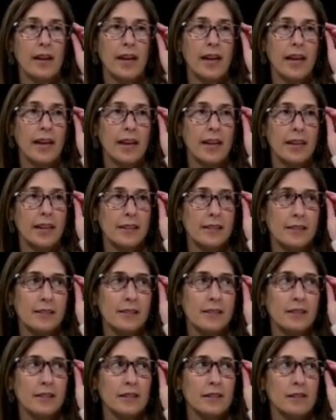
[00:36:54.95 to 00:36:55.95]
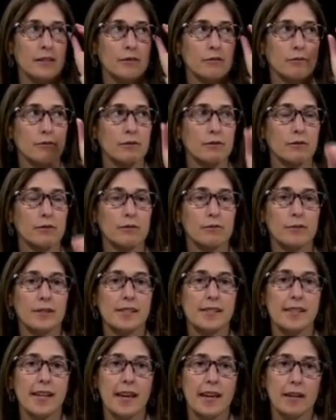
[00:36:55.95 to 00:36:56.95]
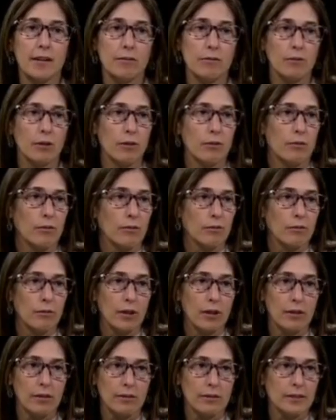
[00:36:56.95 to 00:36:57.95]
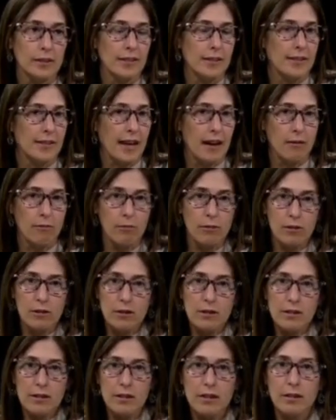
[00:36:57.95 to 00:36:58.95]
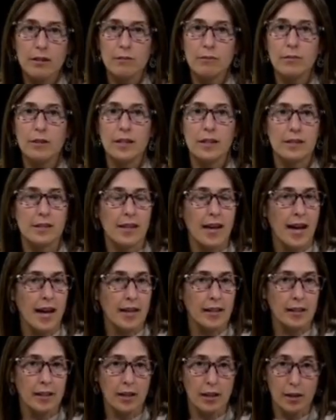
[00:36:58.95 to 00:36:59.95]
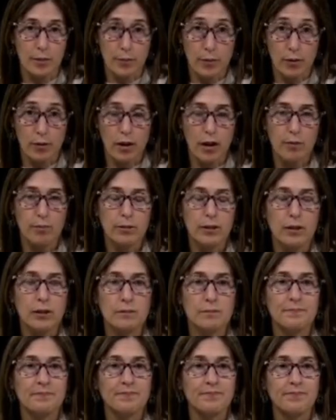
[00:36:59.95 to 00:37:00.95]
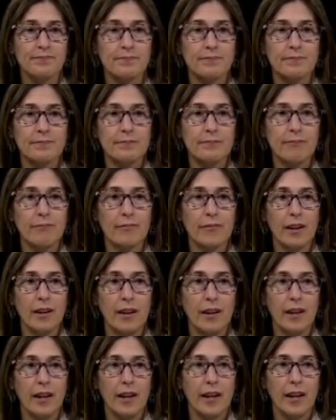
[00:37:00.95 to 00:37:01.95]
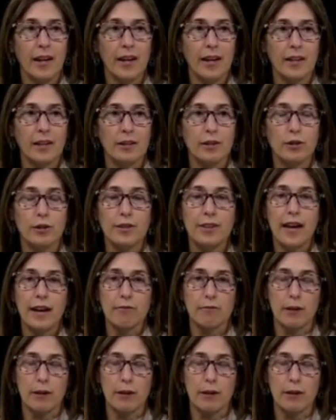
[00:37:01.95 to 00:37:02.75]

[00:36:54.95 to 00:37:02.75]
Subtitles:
And we say, well, is that worrisome? Is that a problem? Could that